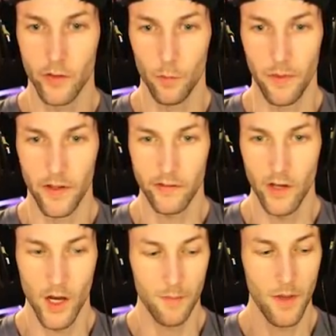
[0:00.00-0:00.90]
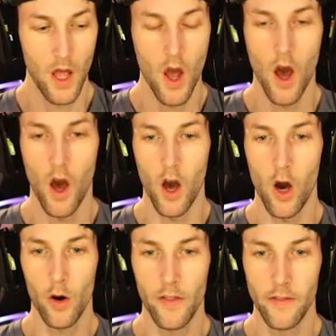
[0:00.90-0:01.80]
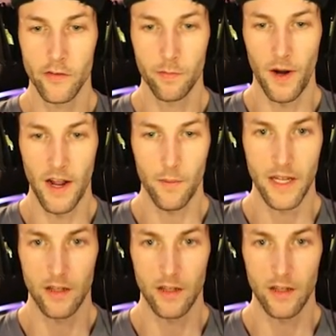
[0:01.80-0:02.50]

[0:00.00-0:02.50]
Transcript: Let's open this up. Oh, and then this is probably how